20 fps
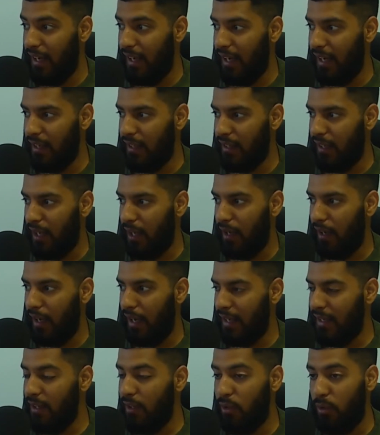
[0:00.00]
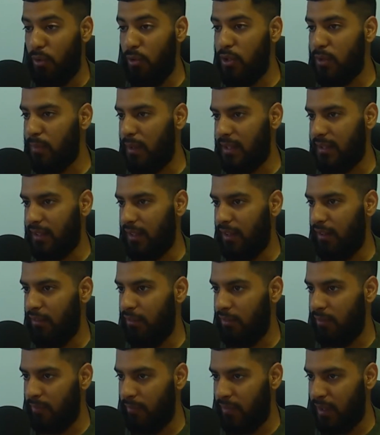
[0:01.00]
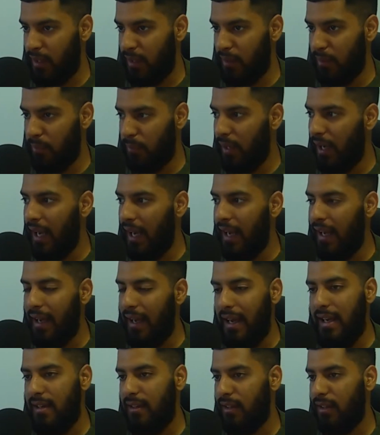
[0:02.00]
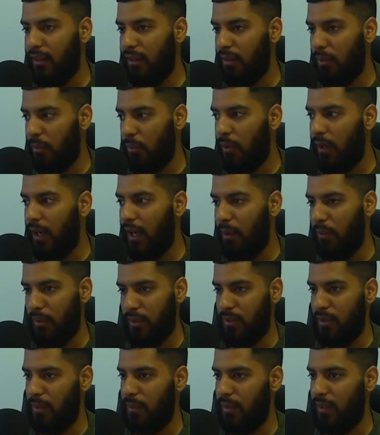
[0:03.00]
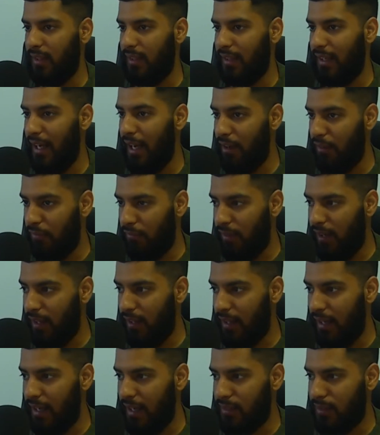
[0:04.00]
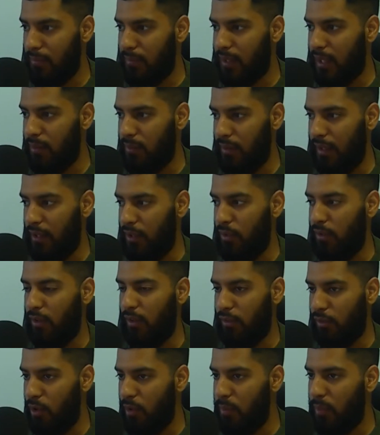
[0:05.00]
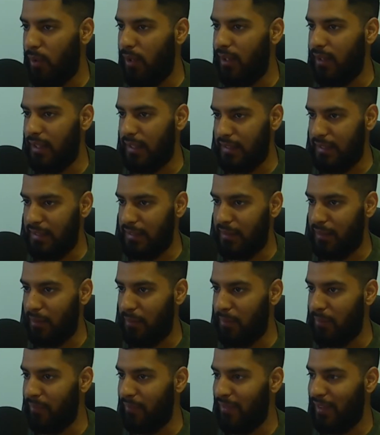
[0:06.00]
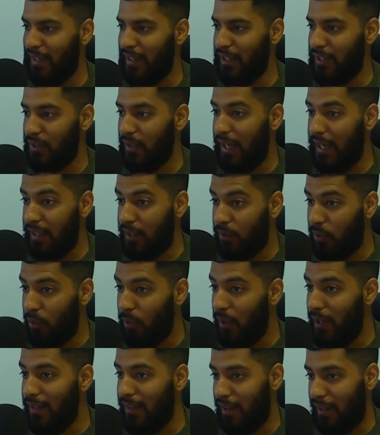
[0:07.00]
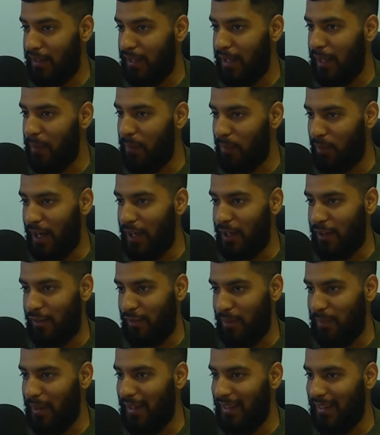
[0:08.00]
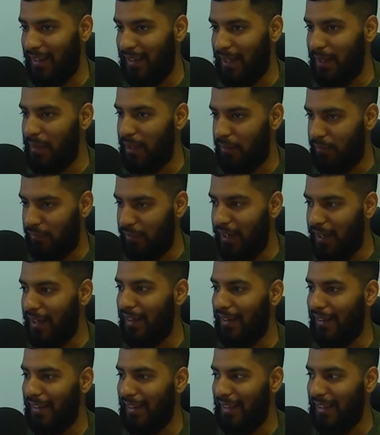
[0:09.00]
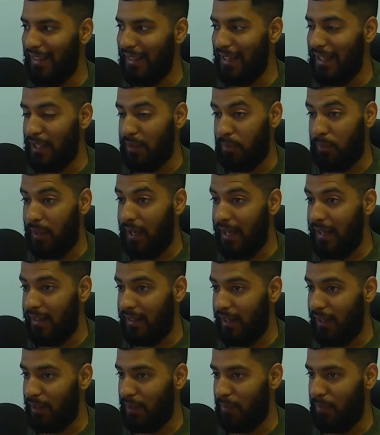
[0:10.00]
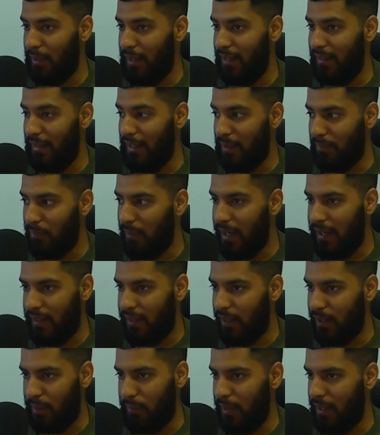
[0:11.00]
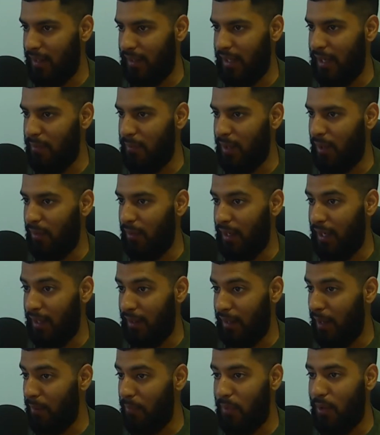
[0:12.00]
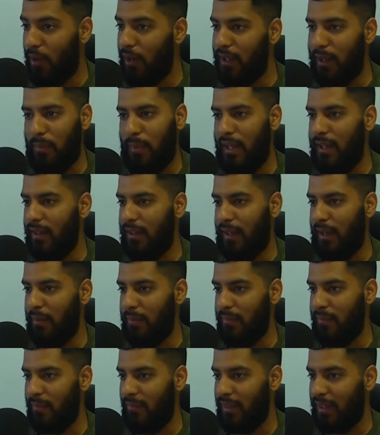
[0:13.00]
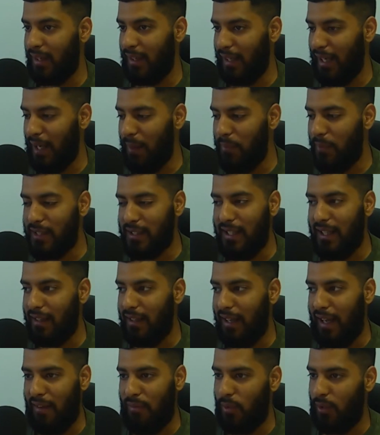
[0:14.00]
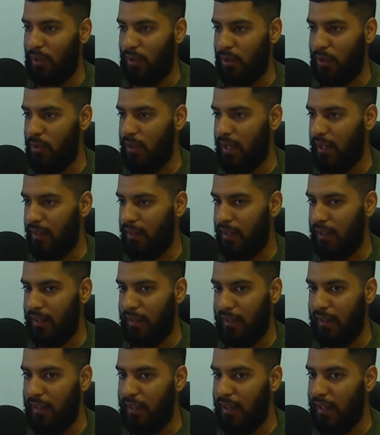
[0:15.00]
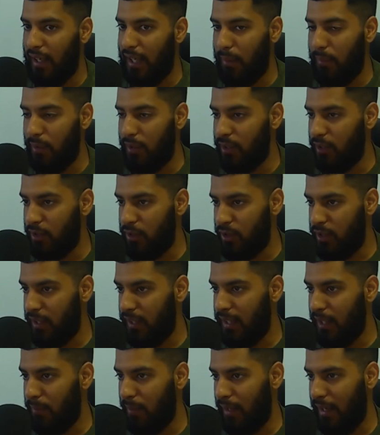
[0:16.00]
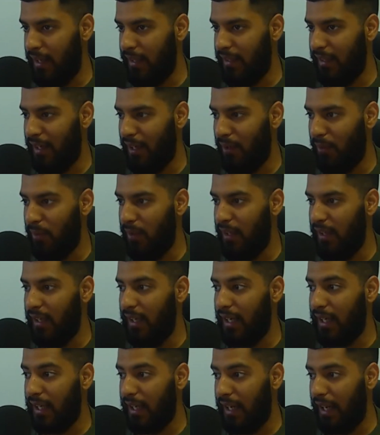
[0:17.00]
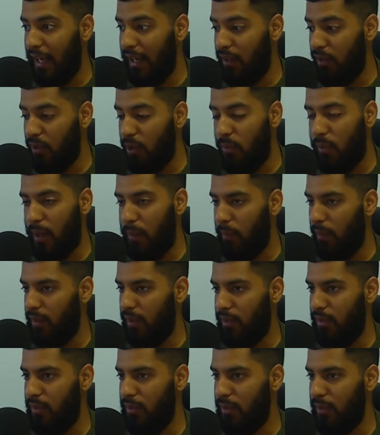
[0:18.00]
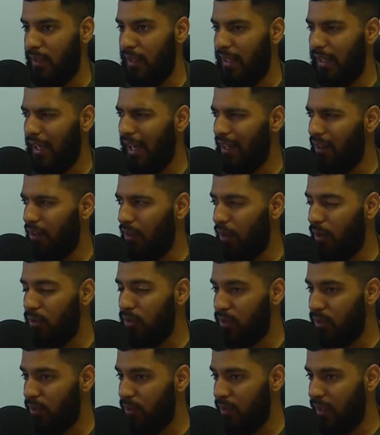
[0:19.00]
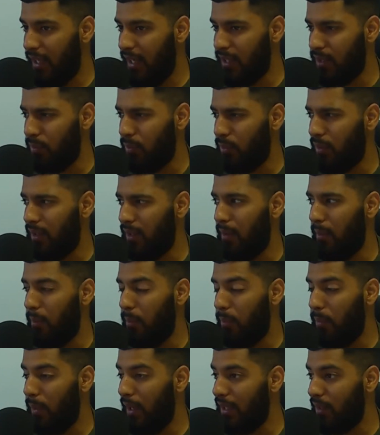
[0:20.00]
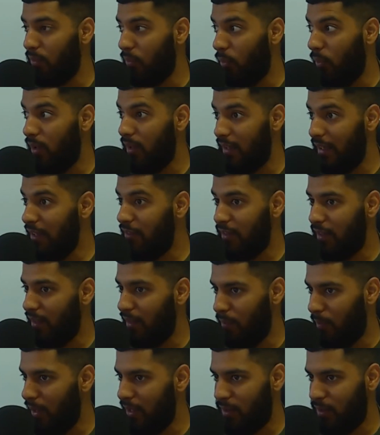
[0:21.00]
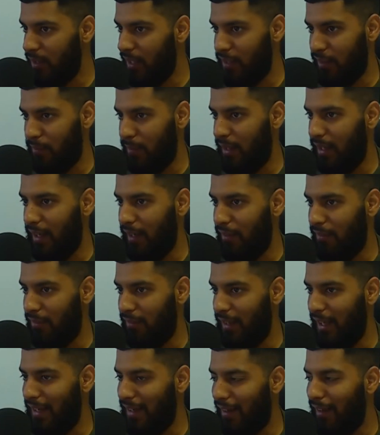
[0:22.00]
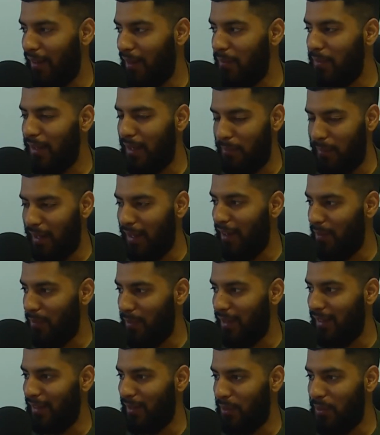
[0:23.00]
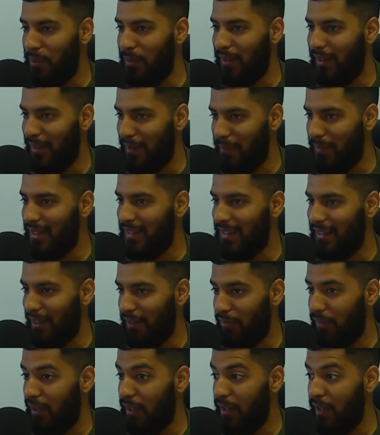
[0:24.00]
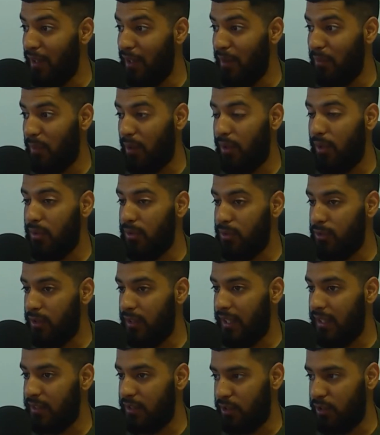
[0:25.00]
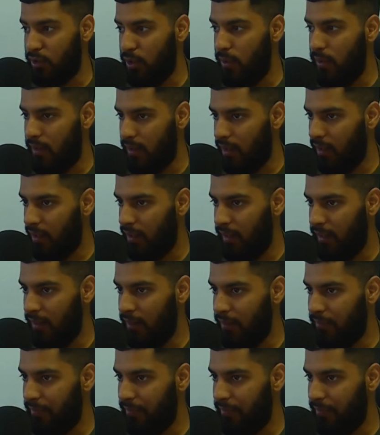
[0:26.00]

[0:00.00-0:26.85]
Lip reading: And I didn't lose myself, but I hated what I was doing. I felt like sometimes like you're a robot in a system. So I coined the term righteous rebellion, and I'm like, forget it. It's my turn to play. It's my turn to play the game now, and I'm not going to play the game. I'm gonna just let everyone do their thing. I'm gonna just chill. I'm gonna hang out, and I know what I'm gonna do. And those 2 years was the best literally the best 2 years of my life. Like, alhamdulillah, my life's been cool and amazing and fun. But those 2 years just doing nothing